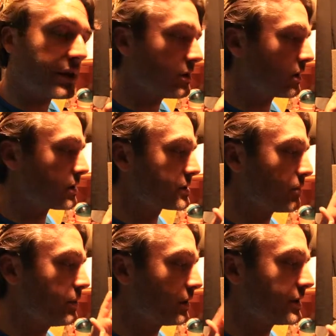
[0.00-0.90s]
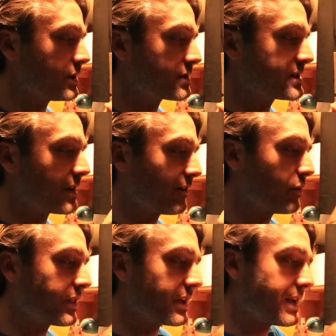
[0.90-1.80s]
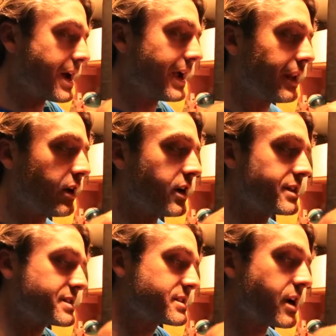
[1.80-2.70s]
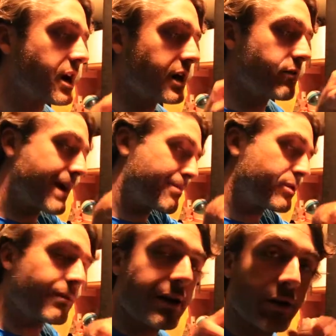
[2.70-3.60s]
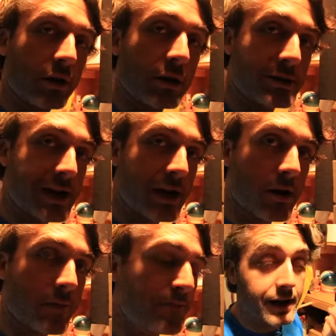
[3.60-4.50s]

You can also build it yourself with a nylon sock wrapped around a clothes hanger.